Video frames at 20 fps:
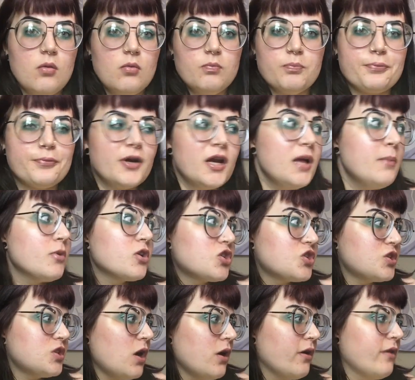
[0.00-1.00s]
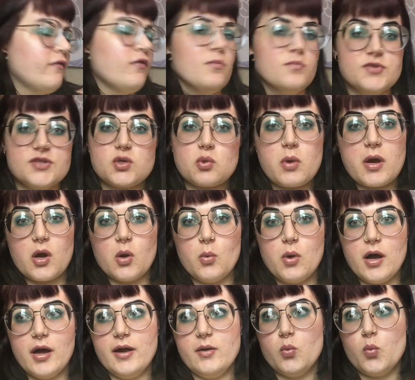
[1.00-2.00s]
pretty much started from square
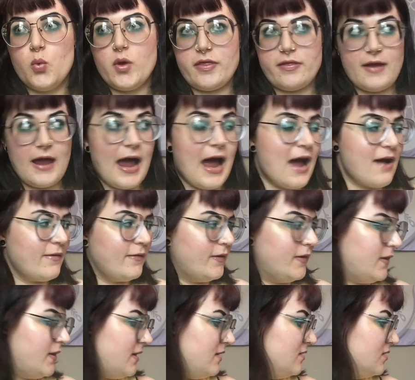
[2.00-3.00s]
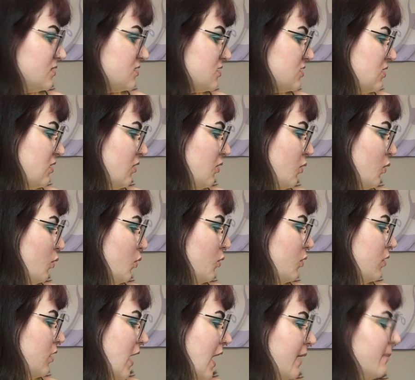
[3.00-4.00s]
one with half of these, so
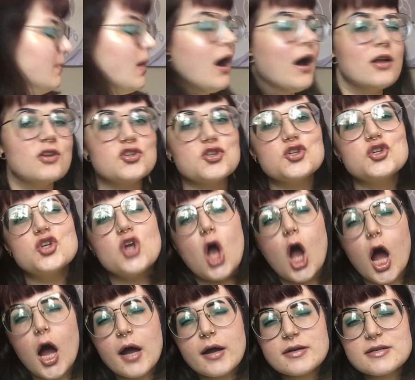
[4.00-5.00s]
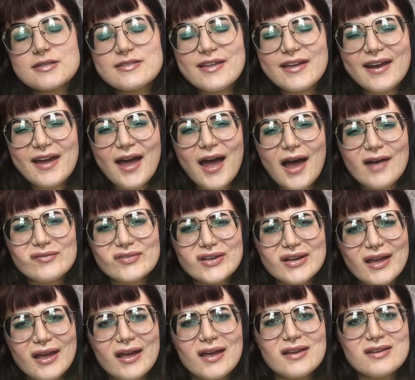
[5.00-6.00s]
I'm not shocked that I haven't
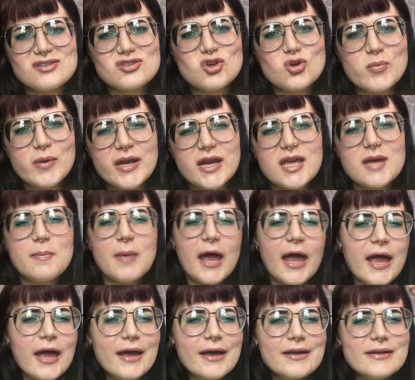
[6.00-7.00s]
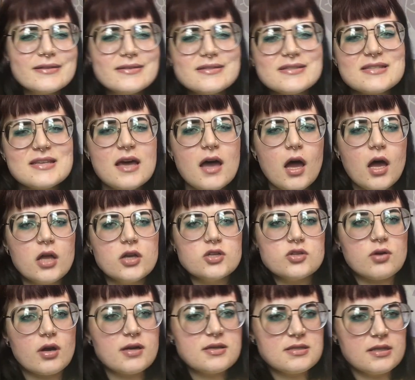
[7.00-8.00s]
hit too many pans. Do you
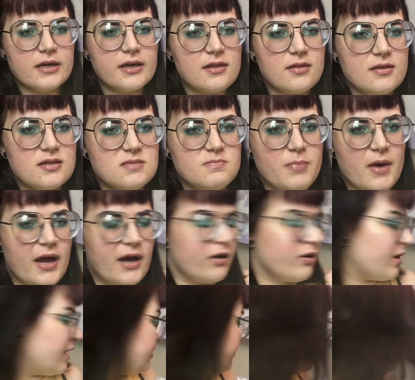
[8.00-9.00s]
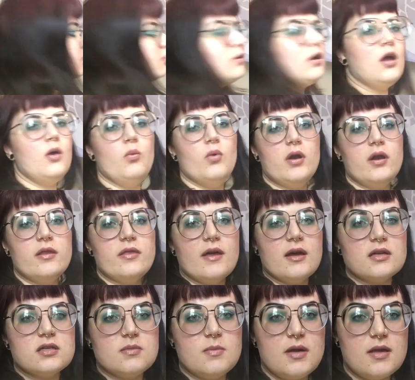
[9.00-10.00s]
guys like this background? I wanted
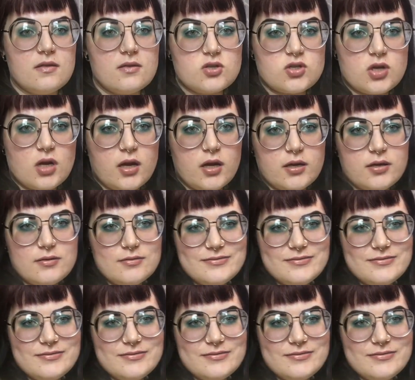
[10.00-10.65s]
that to be in the shot.